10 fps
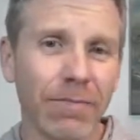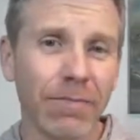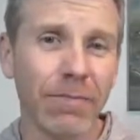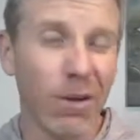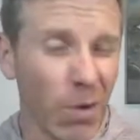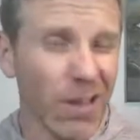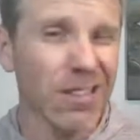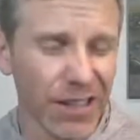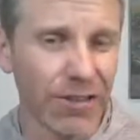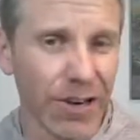it
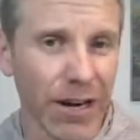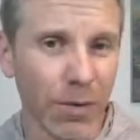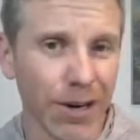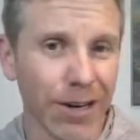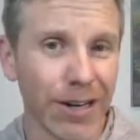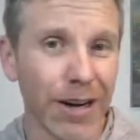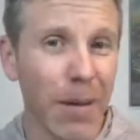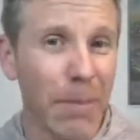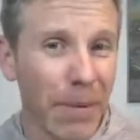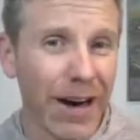wasn't the right word,
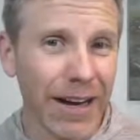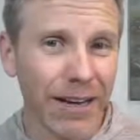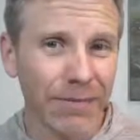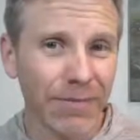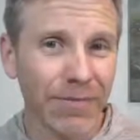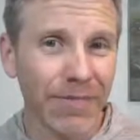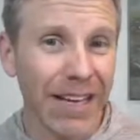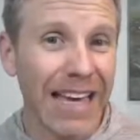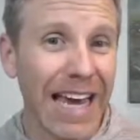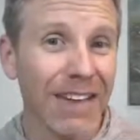but
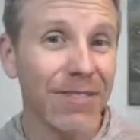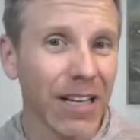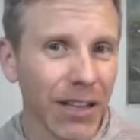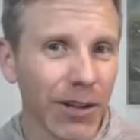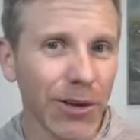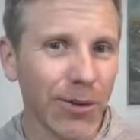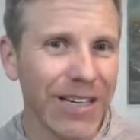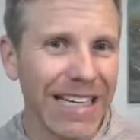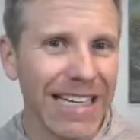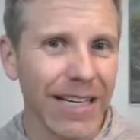it gave the clue
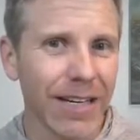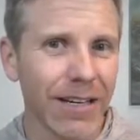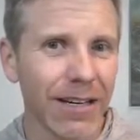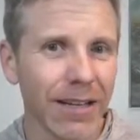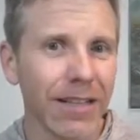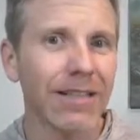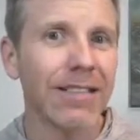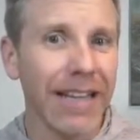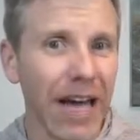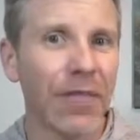needed
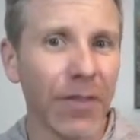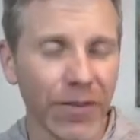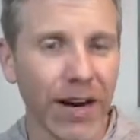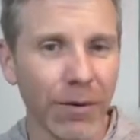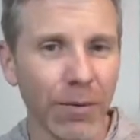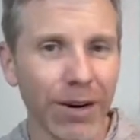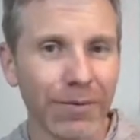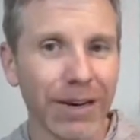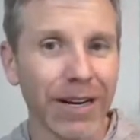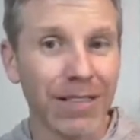to get the right
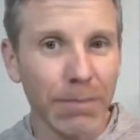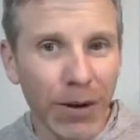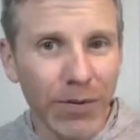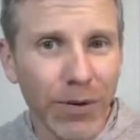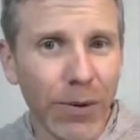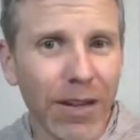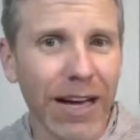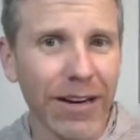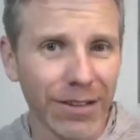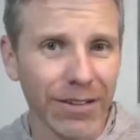word because it put two
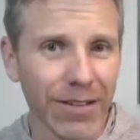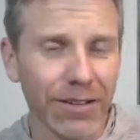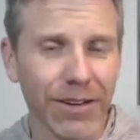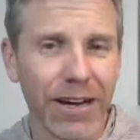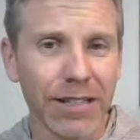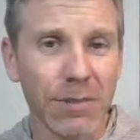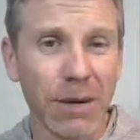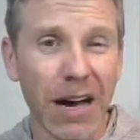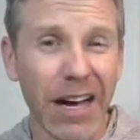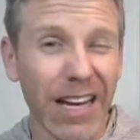letters in the right
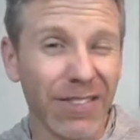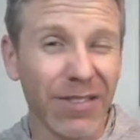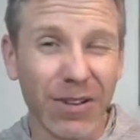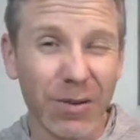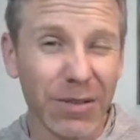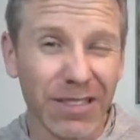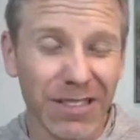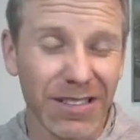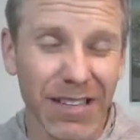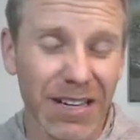spot, even though it
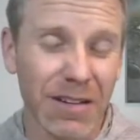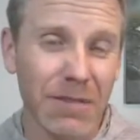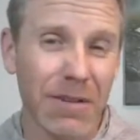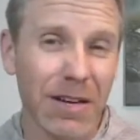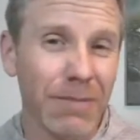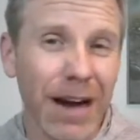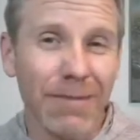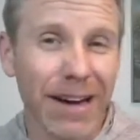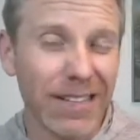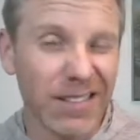was, in my
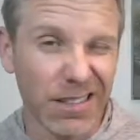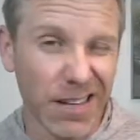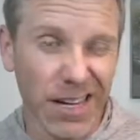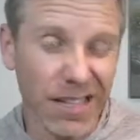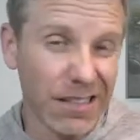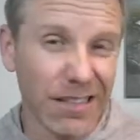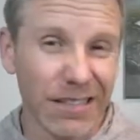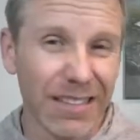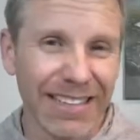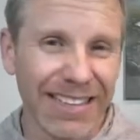mind, just a kind of
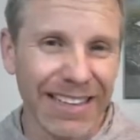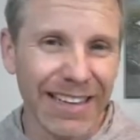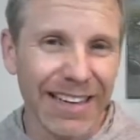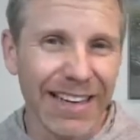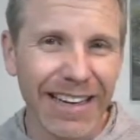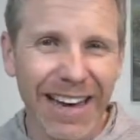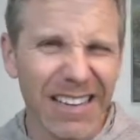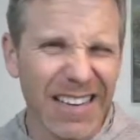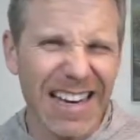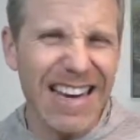silly
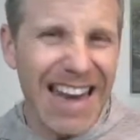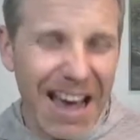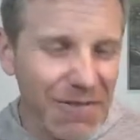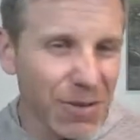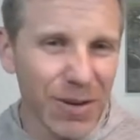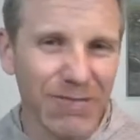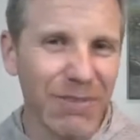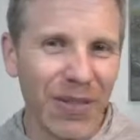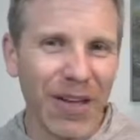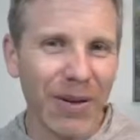guess. I never would have
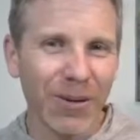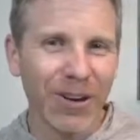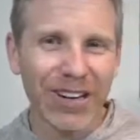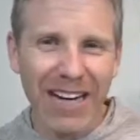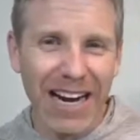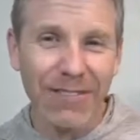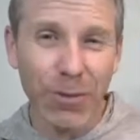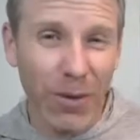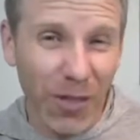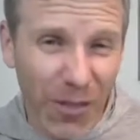put that word in. I never
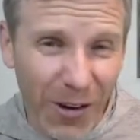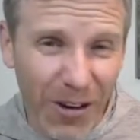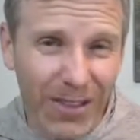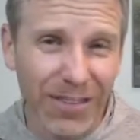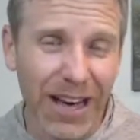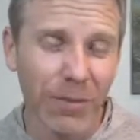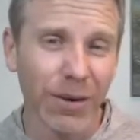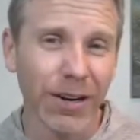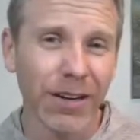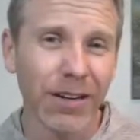would have thought of that
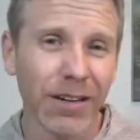word.